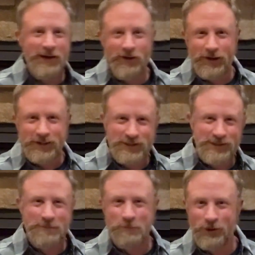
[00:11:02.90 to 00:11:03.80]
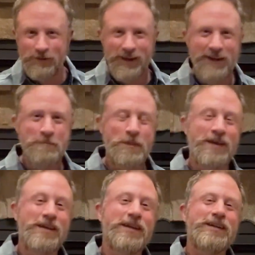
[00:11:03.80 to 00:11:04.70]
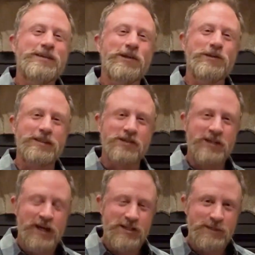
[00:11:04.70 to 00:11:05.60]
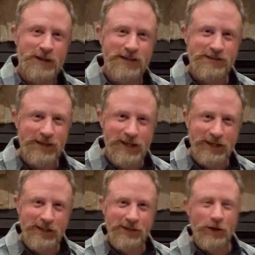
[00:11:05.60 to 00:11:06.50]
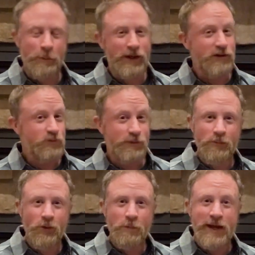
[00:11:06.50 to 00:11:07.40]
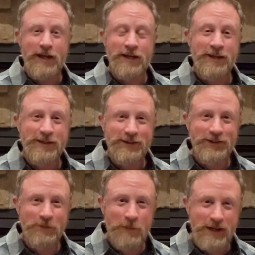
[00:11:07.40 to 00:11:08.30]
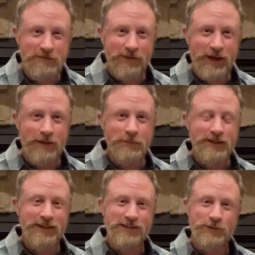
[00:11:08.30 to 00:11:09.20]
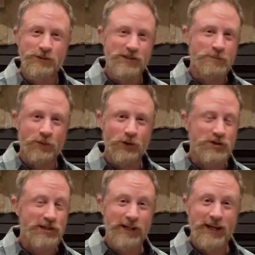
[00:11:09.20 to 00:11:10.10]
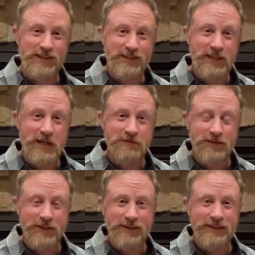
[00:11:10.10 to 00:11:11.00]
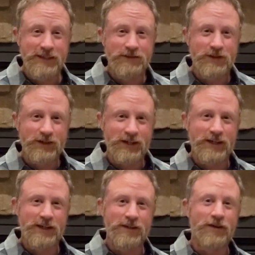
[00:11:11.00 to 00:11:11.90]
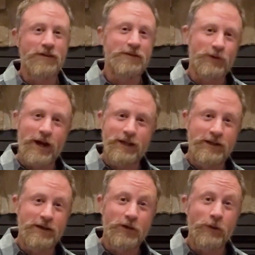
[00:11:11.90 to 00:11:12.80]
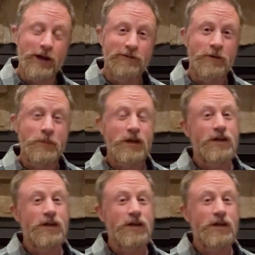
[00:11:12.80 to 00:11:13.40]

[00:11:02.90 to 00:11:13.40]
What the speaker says: Eric's birthday. So it was like this customized thing, and parents would pay good money for that because it was this personalized gift that they could give to their kid or grandkid or whatever.